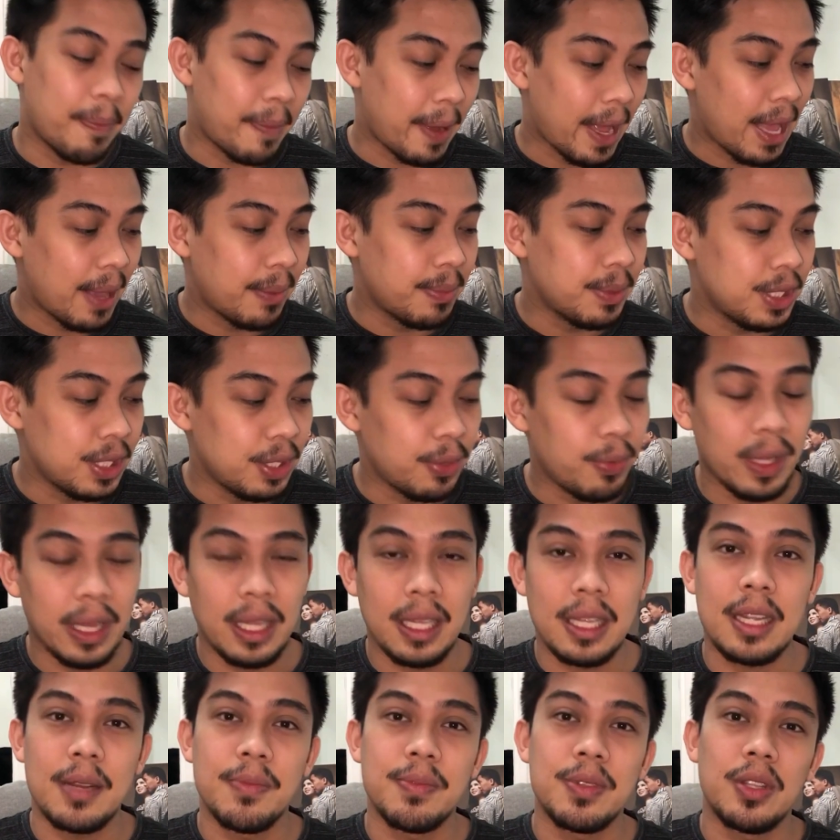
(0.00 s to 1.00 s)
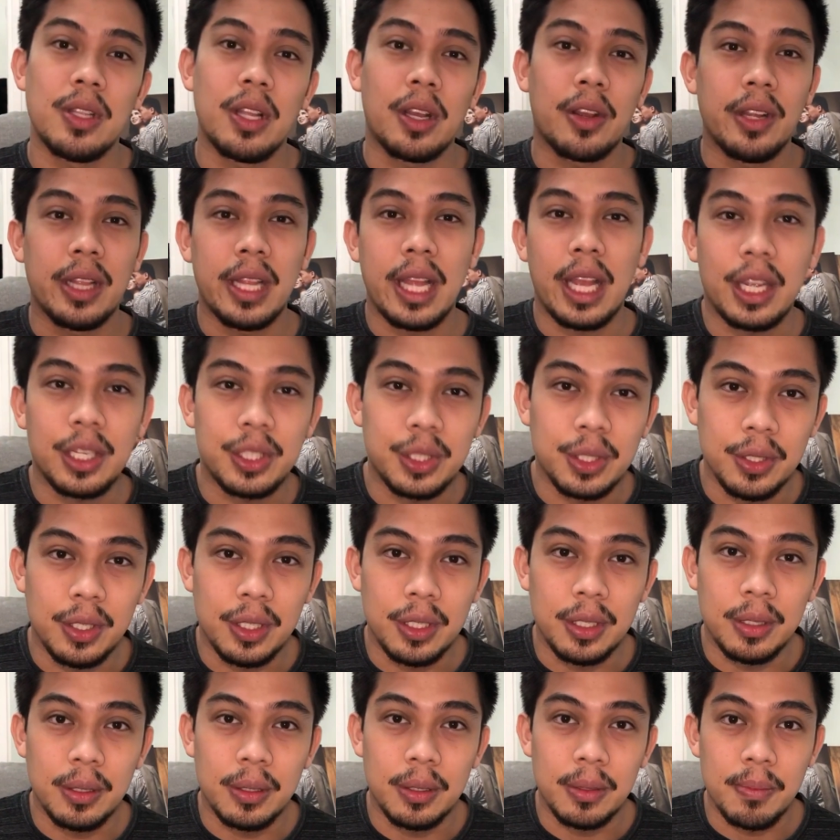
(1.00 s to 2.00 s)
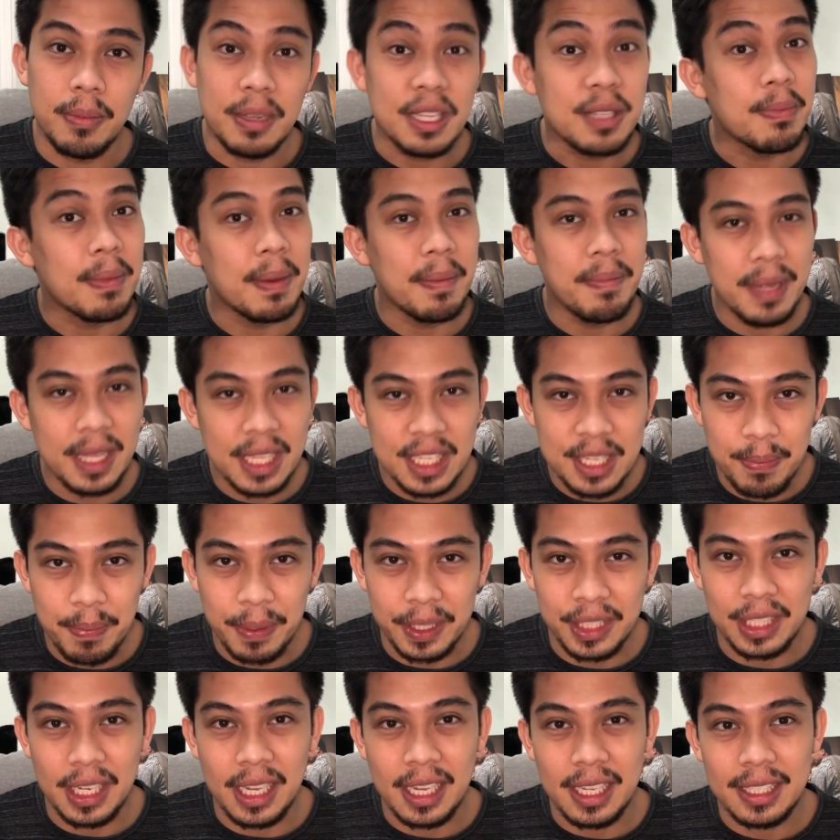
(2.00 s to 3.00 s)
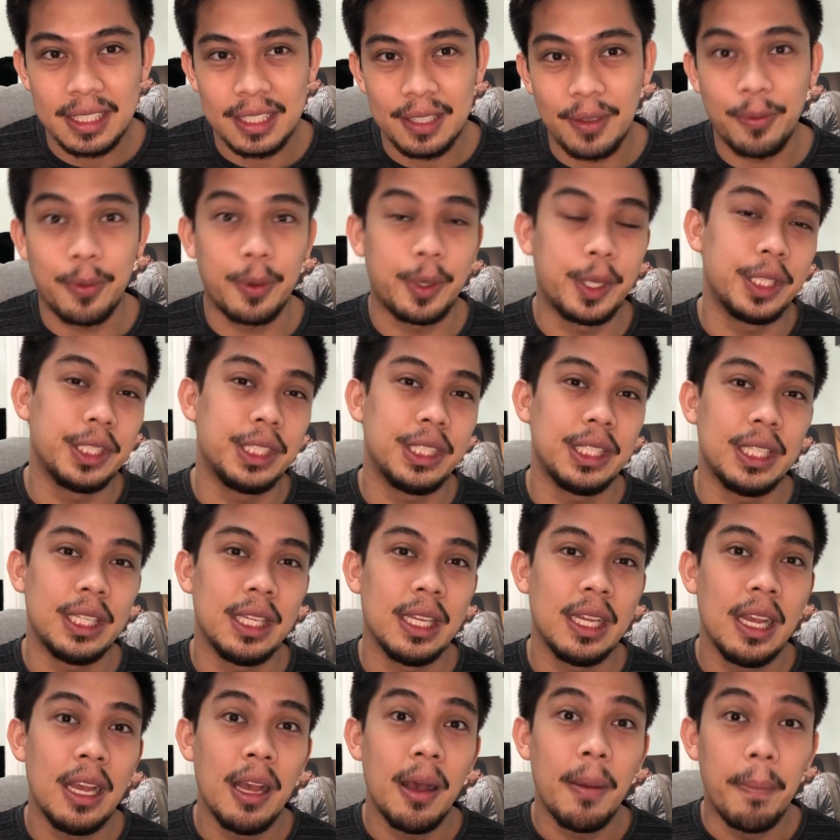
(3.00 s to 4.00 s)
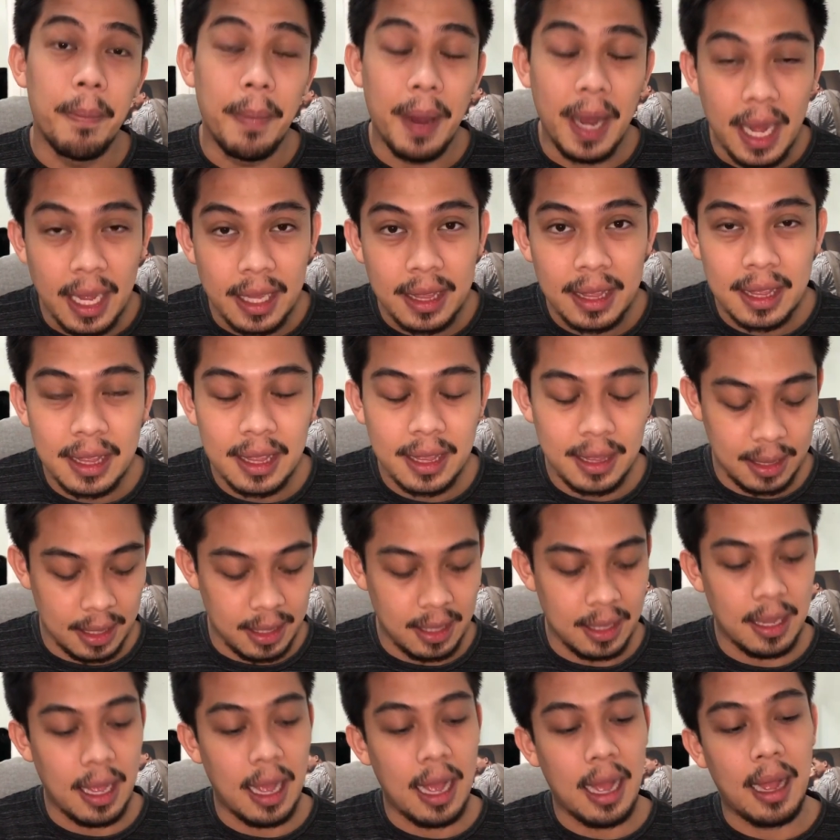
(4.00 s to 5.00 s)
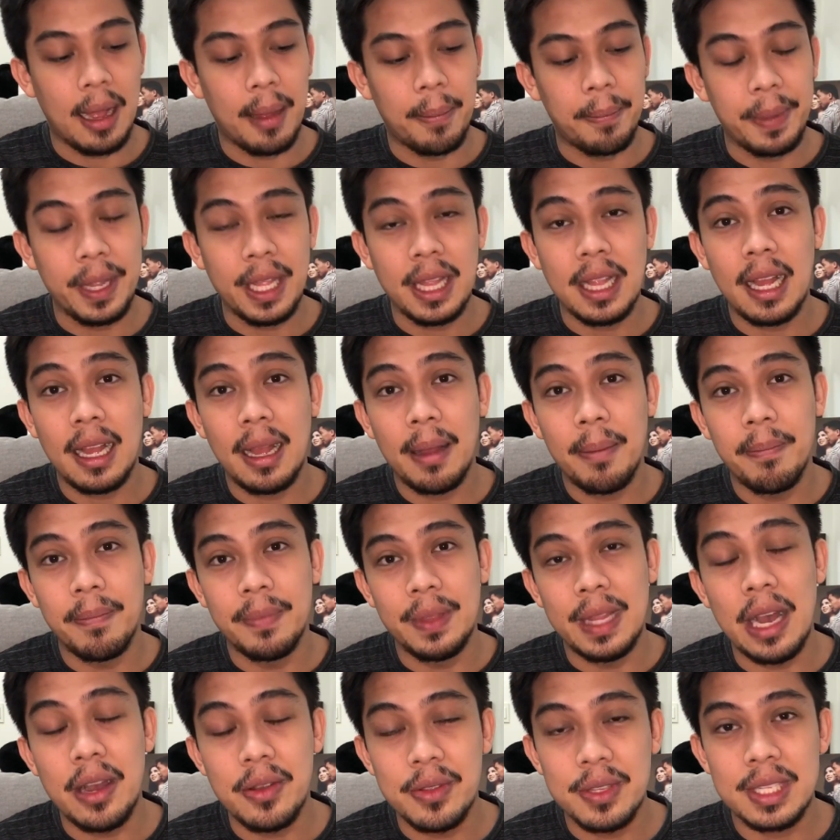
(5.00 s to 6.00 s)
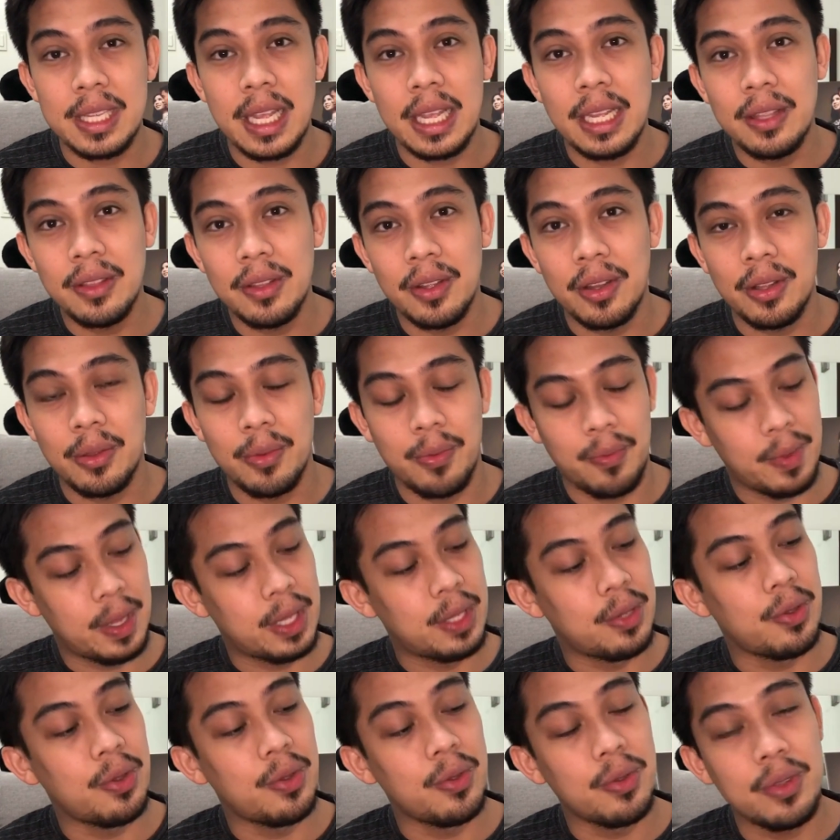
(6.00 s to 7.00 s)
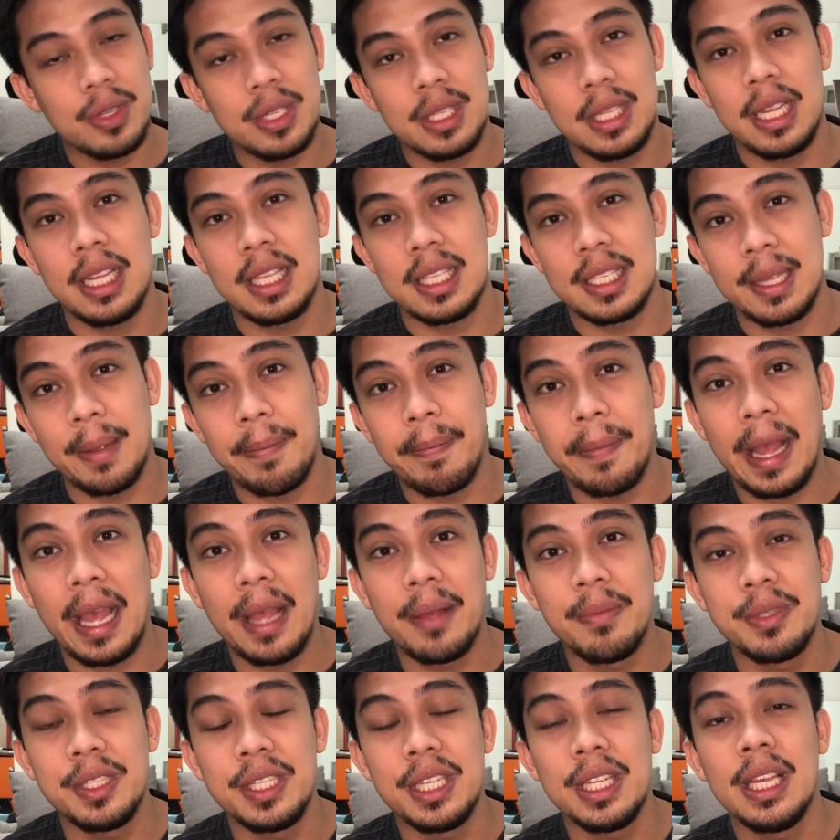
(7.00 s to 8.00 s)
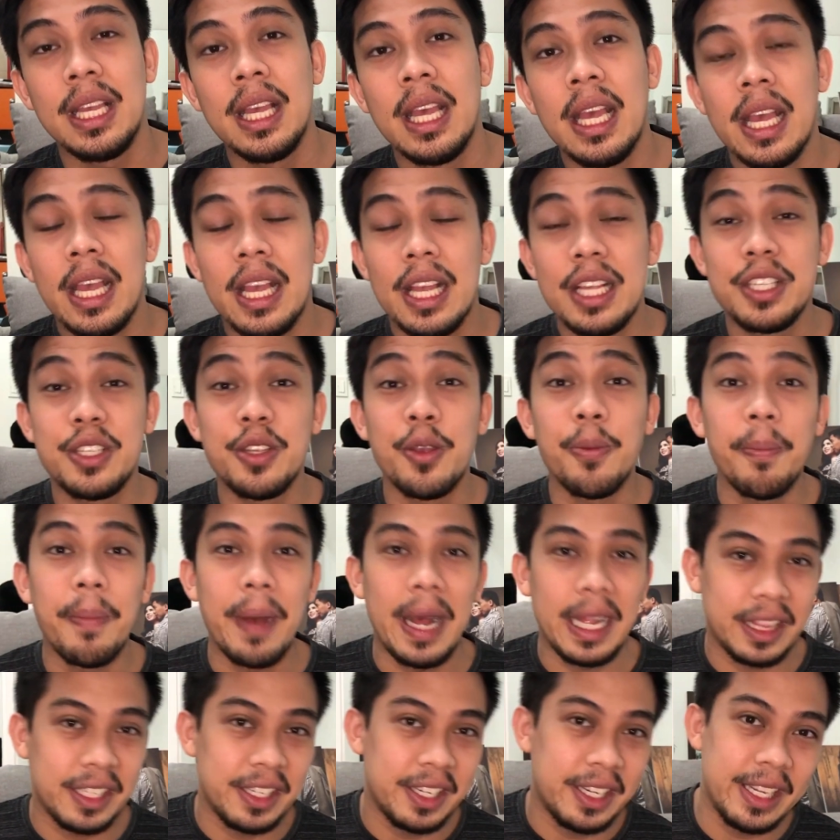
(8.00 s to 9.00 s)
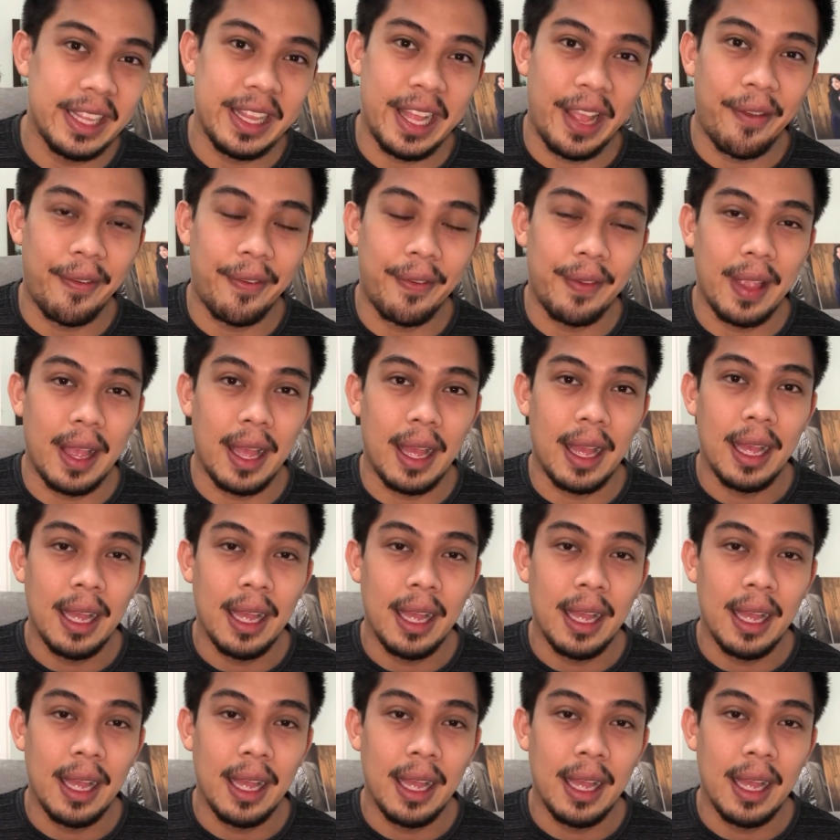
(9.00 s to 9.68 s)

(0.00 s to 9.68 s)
5G, when it comes to the connection, mas mabilis pa siya sa 4G. But, ang pinaka-downside nun, when you use it sa 5G, is yung battery life niya.